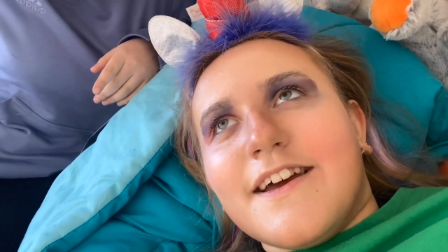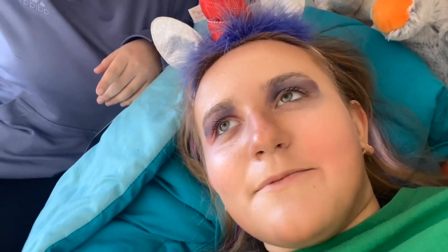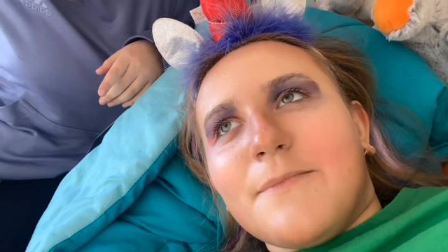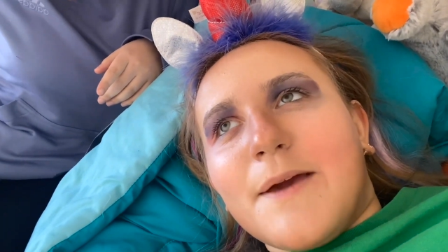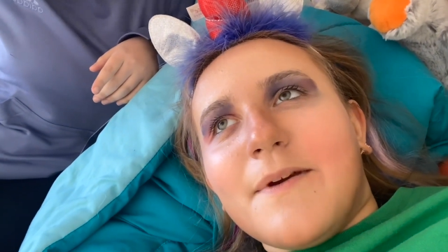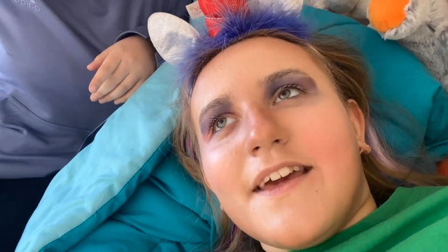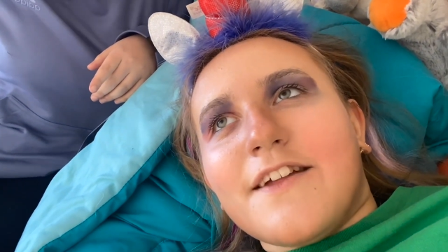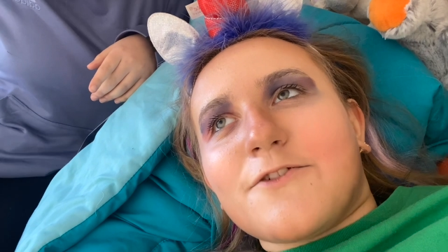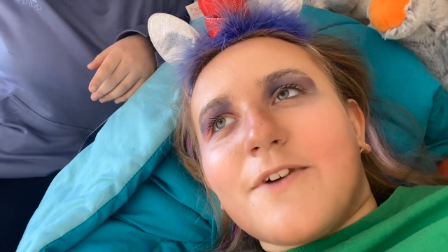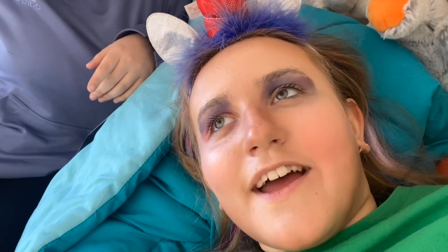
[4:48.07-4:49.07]
Maybe
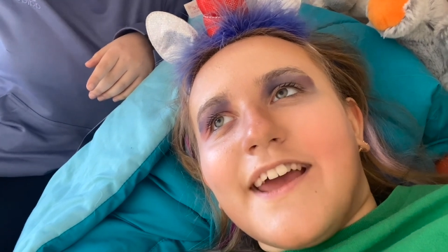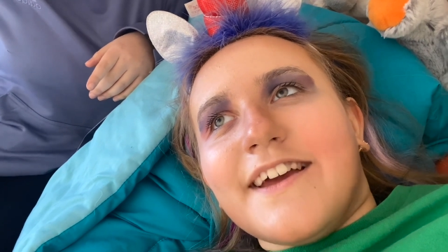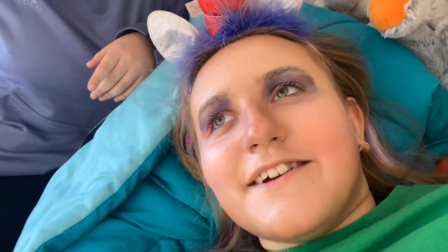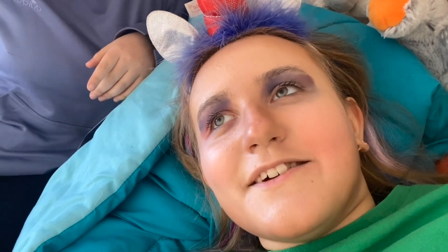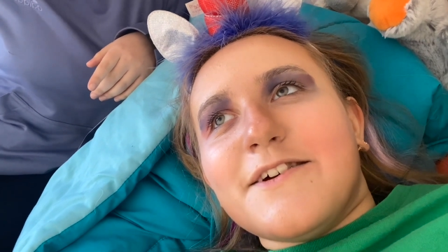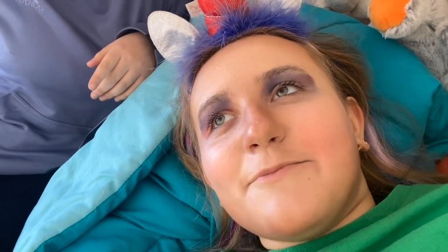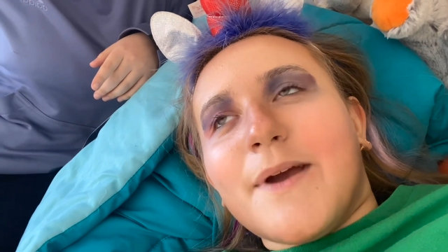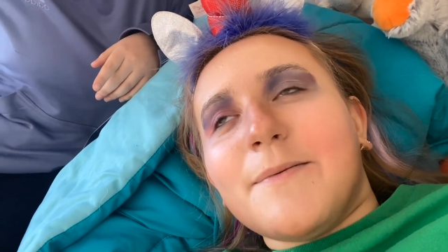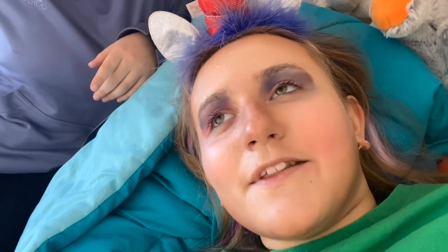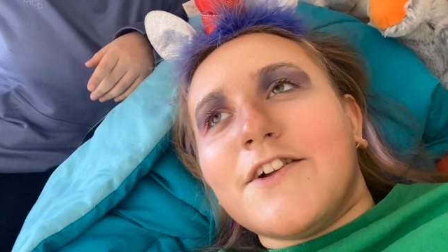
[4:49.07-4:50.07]
he's right.
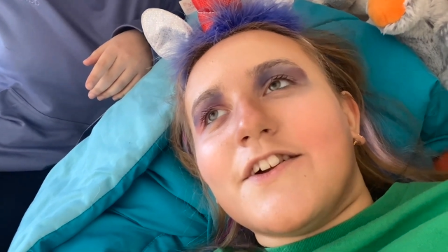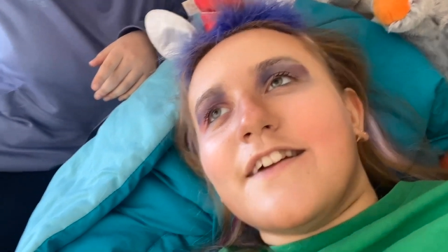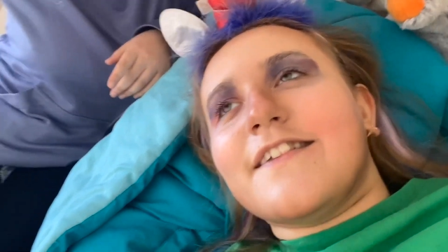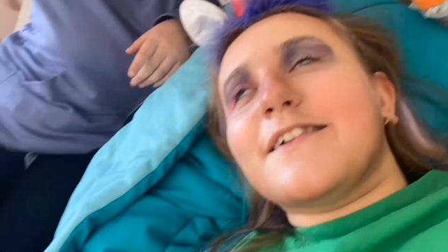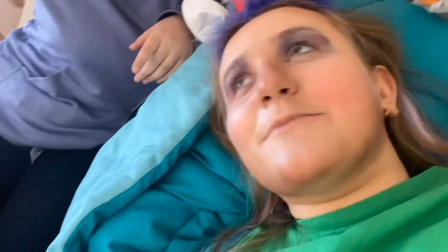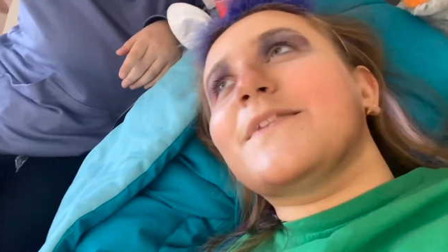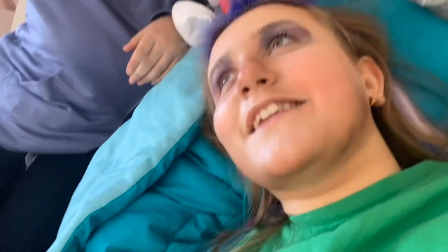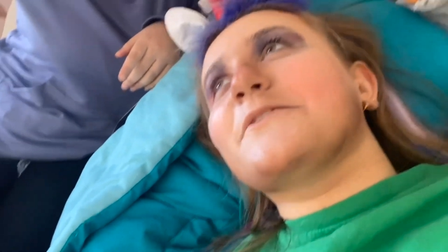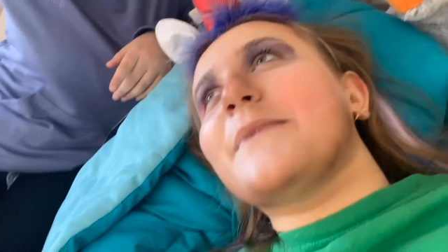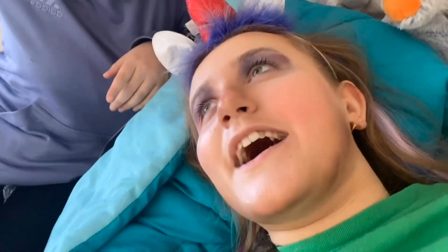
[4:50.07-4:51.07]
Maybe there is something
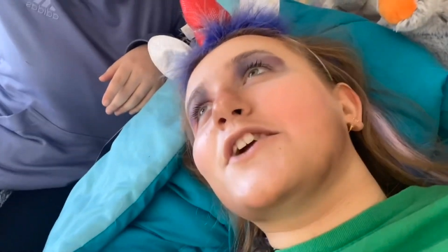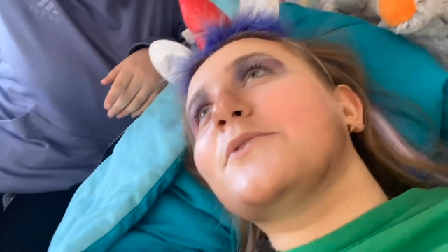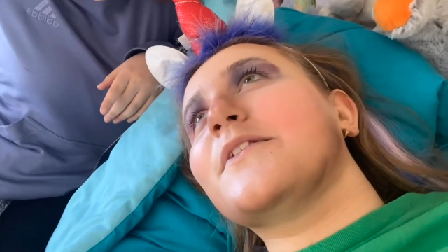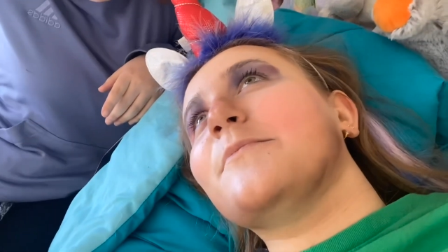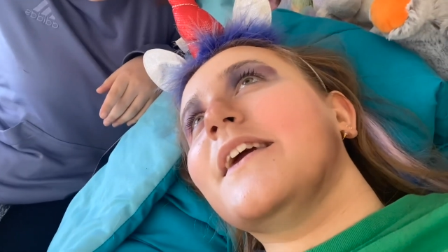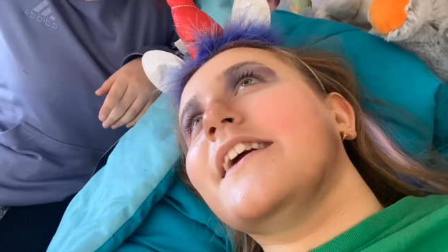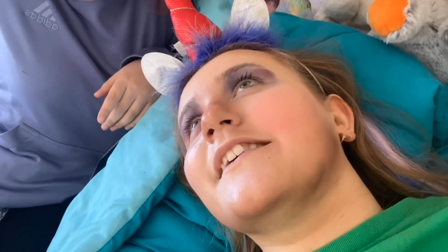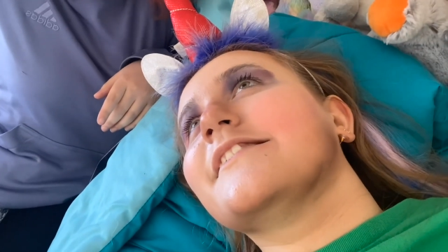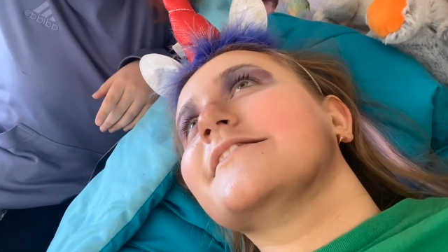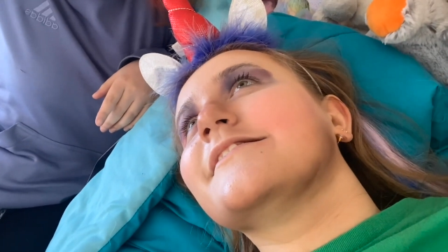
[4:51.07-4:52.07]
the matter with me.
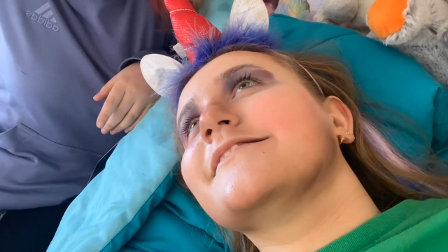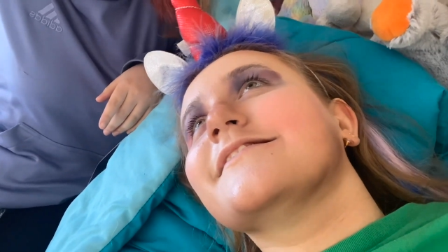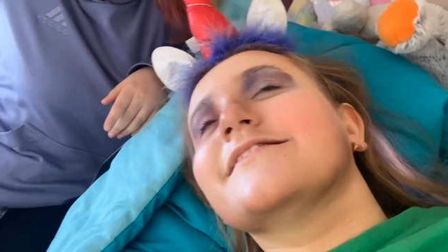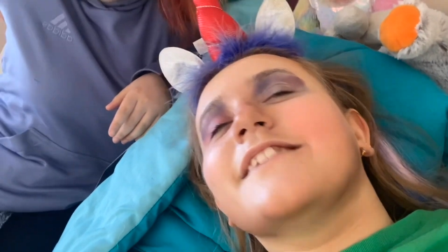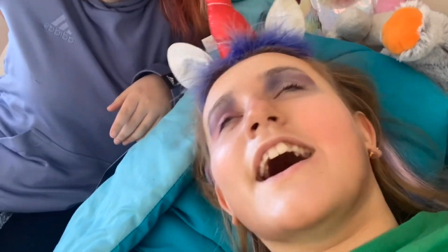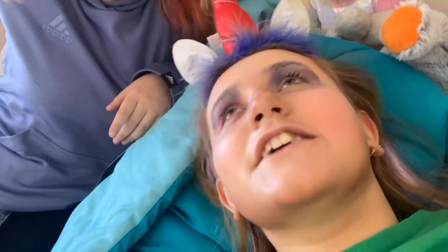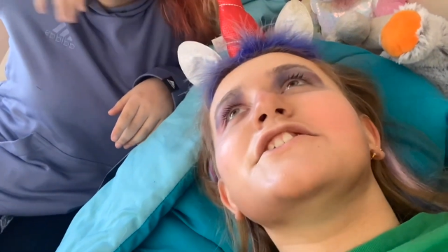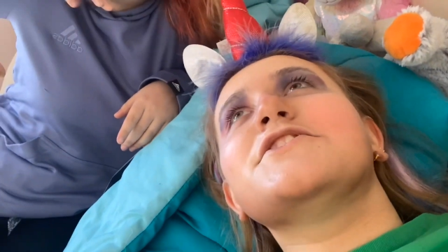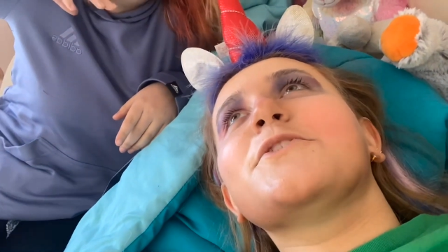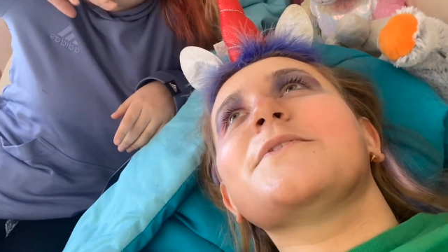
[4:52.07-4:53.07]
I
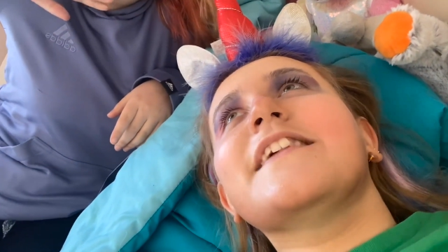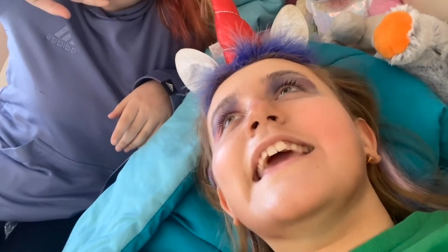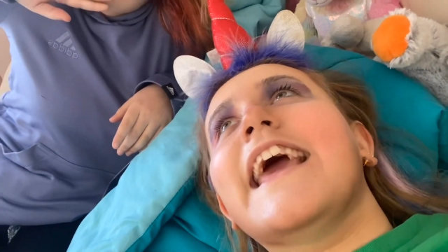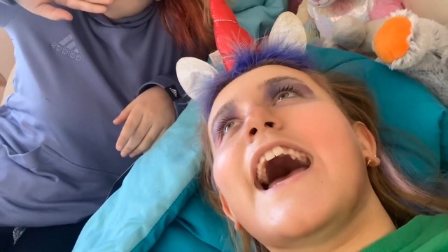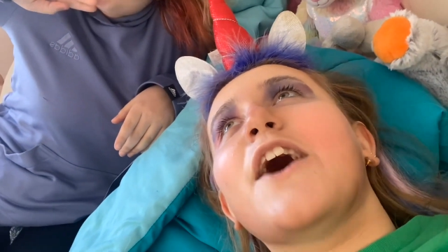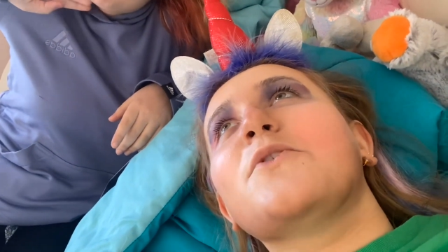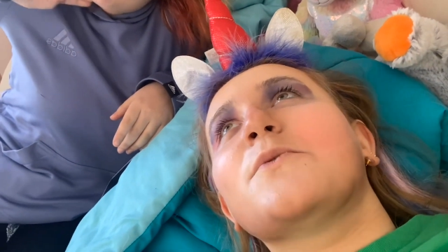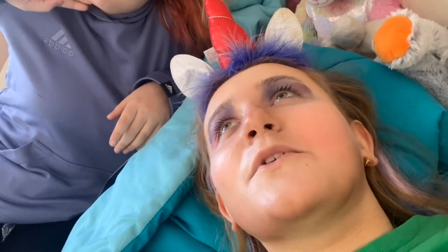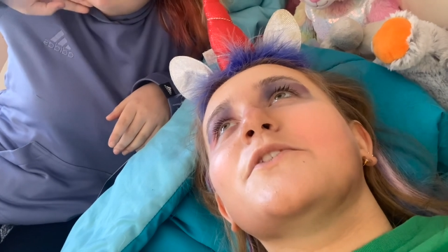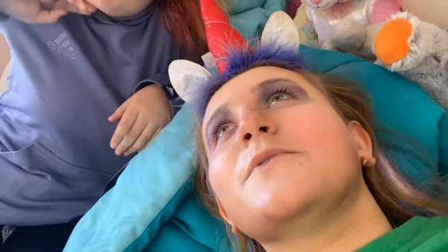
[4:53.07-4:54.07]
just don't see how a
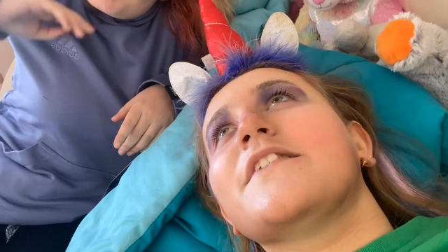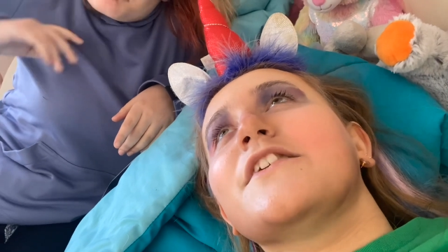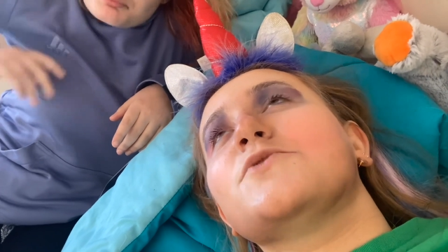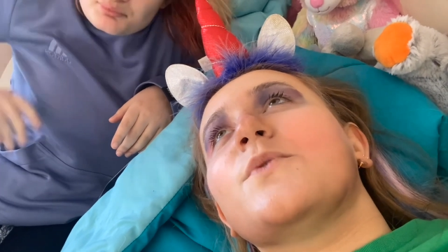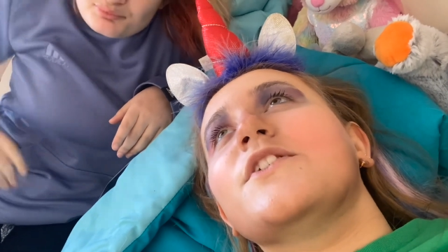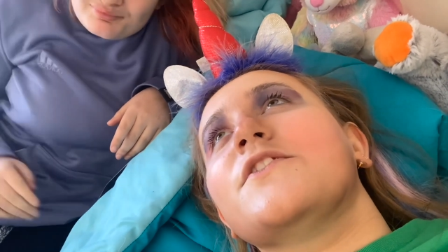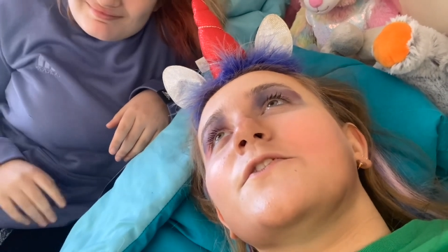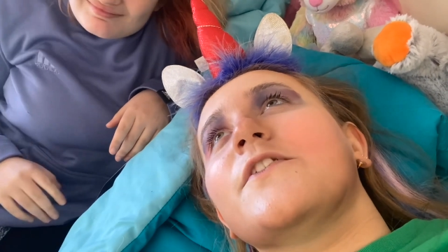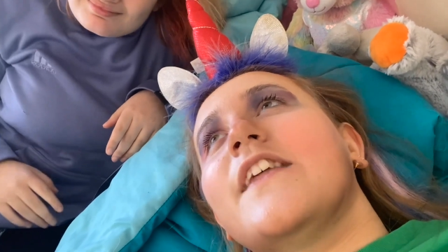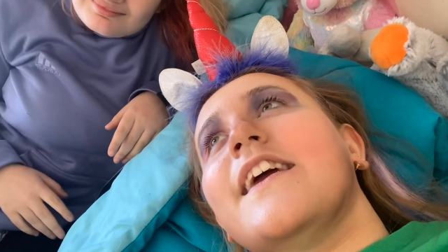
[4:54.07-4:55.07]
world with such
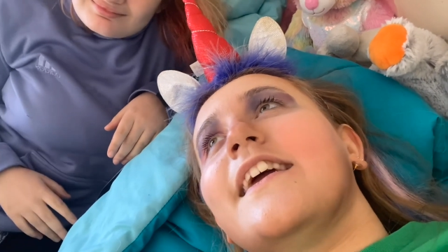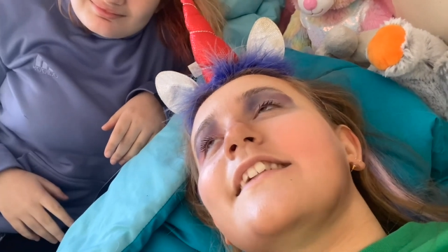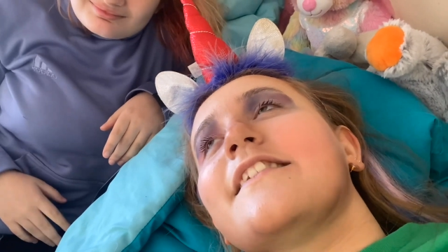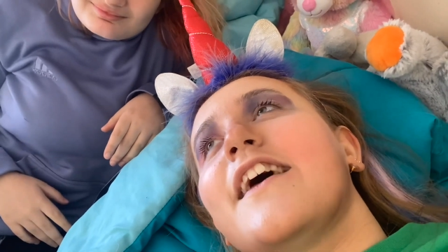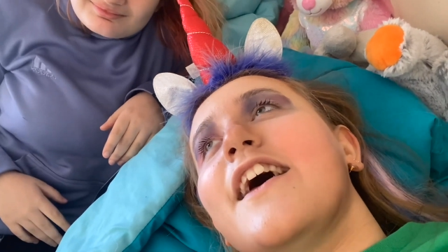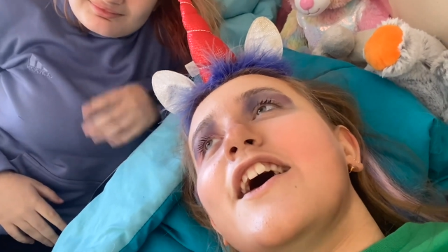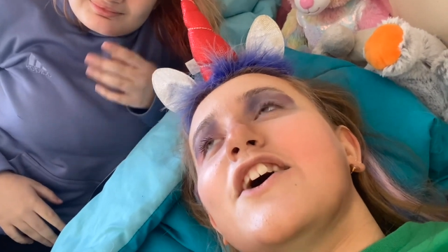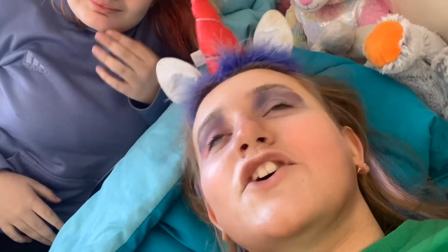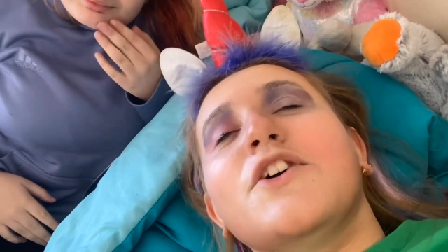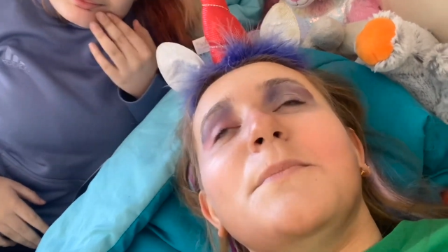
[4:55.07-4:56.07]
wonderful things
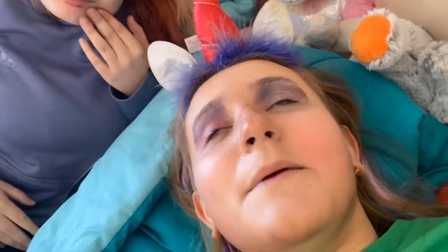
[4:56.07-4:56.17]
could be